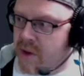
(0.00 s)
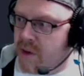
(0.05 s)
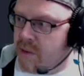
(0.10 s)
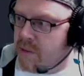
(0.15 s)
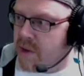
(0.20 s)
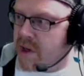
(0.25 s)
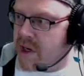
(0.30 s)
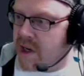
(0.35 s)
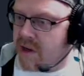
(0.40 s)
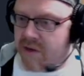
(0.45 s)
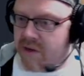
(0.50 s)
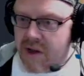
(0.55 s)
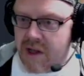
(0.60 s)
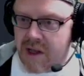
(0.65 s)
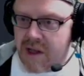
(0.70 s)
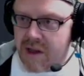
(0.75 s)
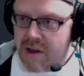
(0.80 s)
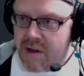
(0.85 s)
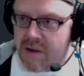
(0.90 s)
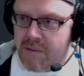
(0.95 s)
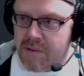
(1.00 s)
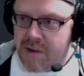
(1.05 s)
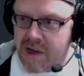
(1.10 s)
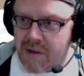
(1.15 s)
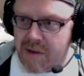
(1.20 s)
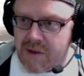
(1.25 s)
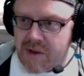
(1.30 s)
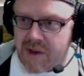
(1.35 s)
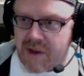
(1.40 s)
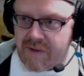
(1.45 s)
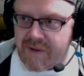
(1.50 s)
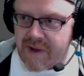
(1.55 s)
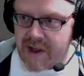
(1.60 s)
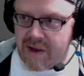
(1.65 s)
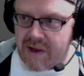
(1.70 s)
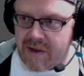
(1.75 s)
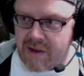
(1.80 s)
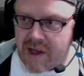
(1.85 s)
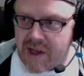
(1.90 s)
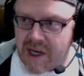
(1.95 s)
We can actually play with these
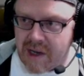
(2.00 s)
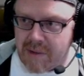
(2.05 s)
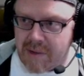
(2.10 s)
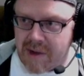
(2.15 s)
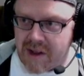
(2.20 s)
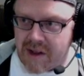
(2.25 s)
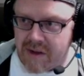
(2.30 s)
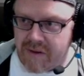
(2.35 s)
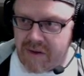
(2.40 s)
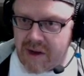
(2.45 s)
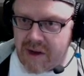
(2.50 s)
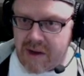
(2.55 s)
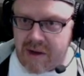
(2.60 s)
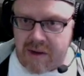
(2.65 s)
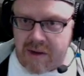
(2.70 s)
values dynamically, right?